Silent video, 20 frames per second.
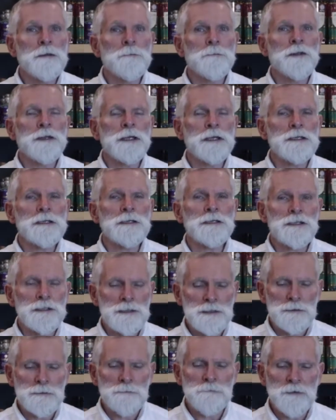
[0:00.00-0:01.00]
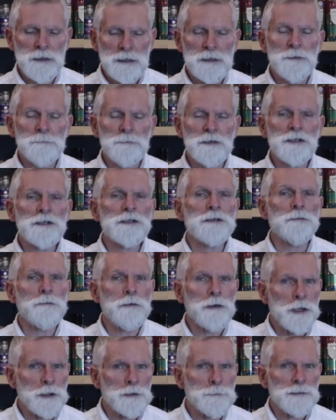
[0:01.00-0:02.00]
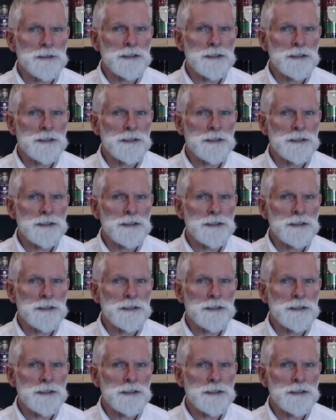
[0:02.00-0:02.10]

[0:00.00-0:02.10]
but they vacuum distill light